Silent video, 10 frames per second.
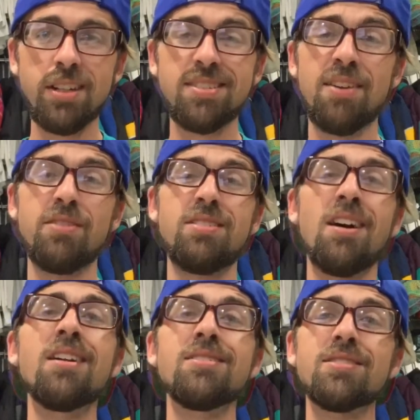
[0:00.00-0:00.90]
I just have a
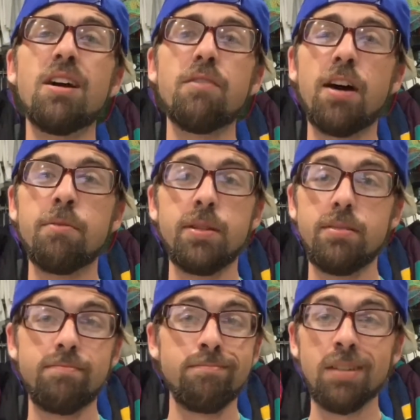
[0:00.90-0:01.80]
ton of stuff I've
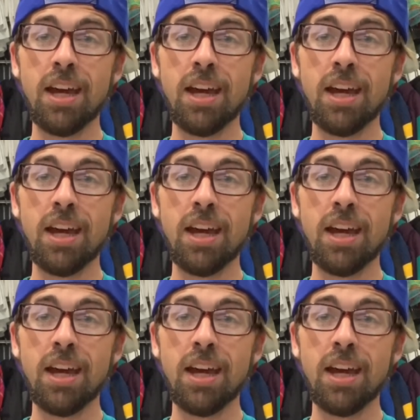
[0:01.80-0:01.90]
been